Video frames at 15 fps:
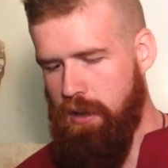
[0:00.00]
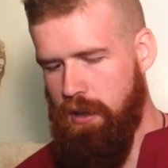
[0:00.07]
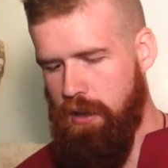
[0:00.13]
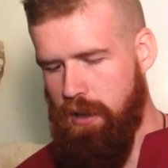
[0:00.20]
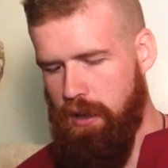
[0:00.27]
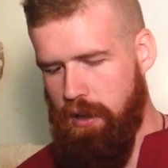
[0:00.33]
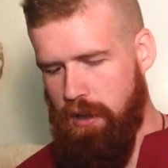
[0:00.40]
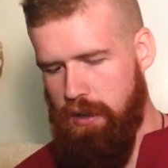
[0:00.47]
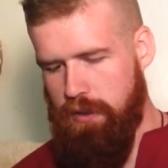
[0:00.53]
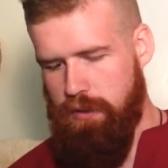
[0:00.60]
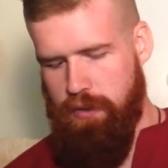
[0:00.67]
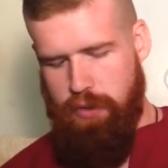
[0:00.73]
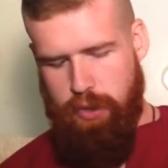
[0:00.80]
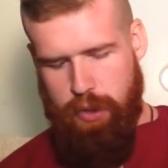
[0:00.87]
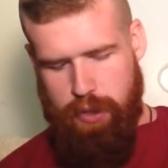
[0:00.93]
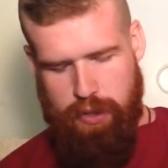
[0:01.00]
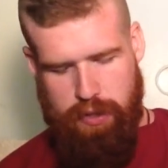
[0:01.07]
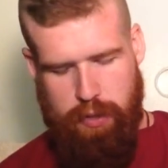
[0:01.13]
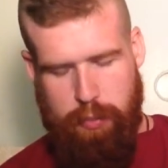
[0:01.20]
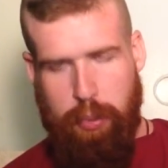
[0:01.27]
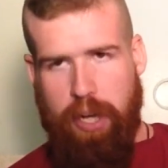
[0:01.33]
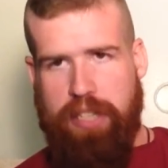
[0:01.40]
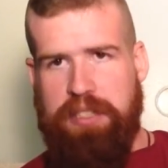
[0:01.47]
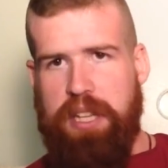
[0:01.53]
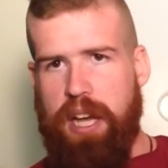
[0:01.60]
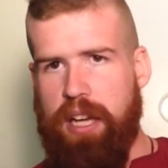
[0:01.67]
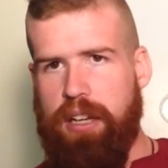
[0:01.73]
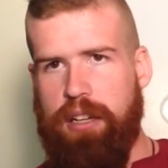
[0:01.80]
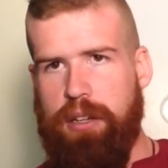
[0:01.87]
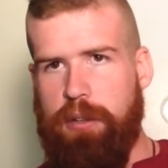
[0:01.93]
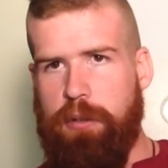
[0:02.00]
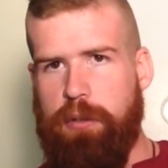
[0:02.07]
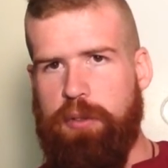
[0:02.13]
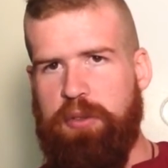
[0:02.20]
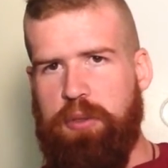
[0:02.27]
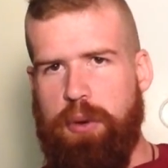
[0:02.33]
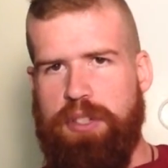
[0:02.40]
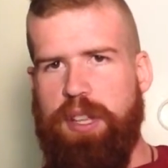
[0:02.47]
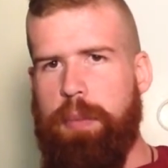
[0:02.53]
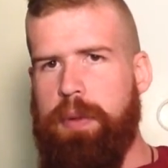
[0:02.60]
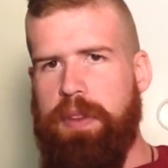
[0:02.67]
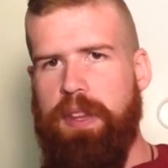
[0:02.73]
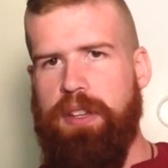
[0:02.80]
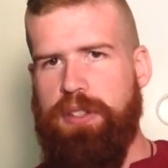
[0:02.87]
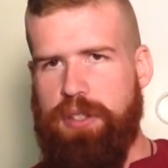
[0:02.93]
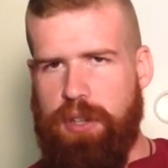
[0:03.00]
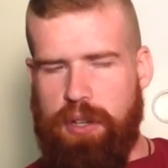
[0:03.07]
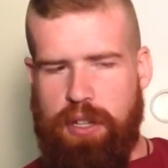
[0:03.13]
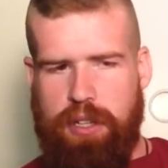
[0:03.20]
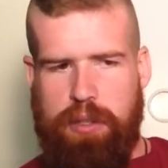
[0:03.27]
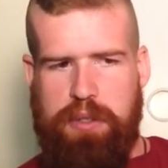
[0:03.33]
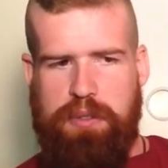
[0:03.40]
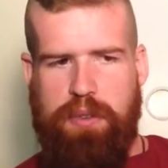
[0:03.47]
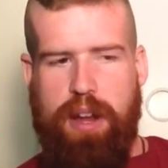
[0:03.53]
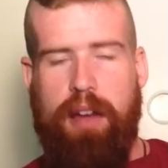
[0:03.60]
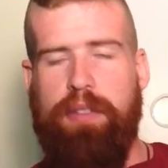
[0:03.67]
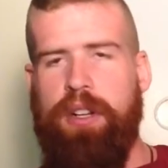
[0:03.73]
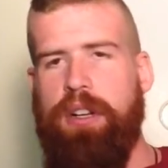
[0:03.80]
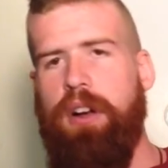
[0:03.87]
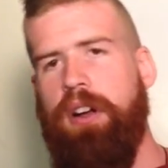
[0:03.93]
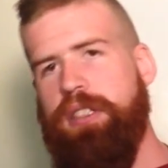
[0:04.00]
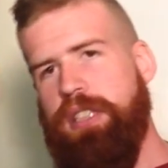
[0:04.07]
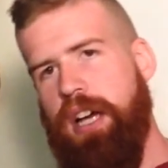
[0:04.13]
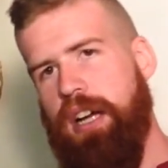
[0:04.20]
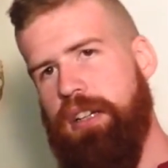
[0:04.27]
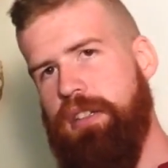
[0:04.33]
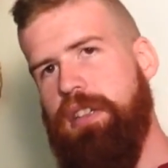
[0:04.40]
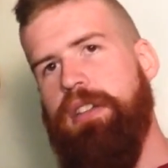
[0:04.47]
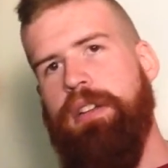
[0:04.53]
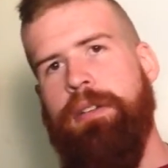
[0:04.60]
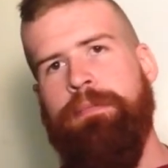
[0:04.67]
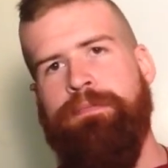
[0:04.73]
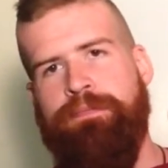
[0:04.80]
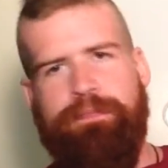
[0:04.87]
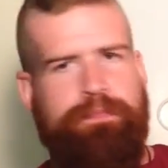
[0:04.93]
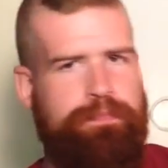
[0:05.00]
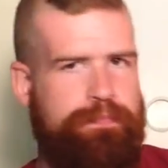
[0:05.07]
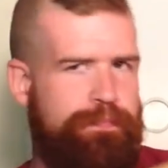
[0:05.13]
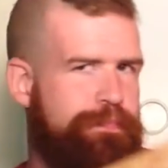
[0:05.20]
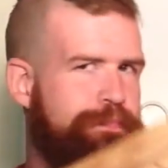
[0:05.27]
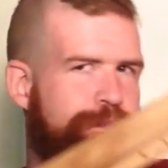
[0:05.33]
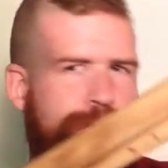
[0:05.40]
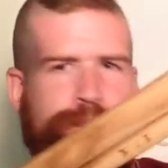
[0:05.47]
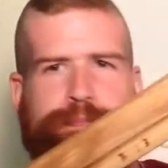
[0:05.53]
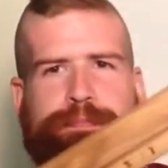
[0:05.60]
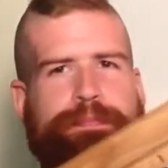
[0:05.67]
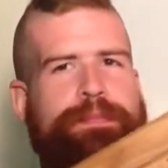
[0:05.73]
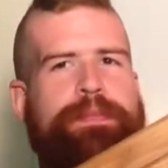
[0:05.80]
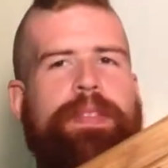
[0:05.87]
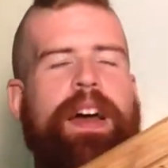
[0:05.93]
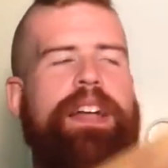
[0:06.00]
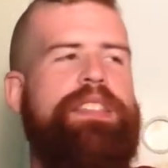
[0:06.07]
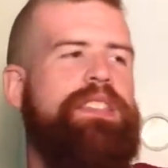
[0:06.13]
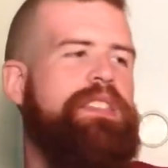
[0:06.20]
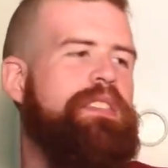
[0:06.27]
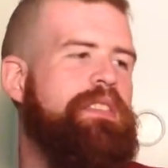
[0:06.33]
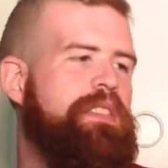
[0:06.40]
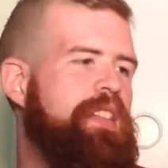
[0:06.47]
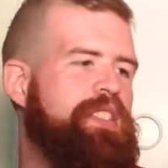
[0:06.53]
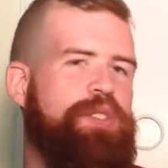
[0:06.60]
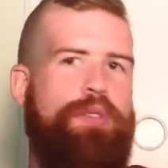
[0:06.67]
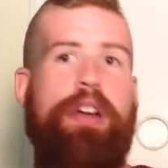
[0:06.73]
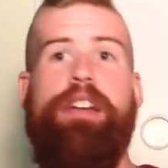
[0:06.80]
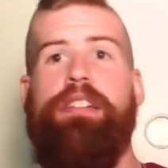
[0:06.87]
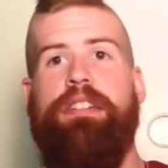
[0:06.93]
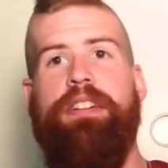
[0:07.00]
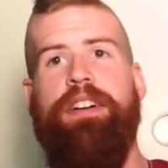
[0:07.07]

the price tag for something that you're going to use for heavier contact, that's great.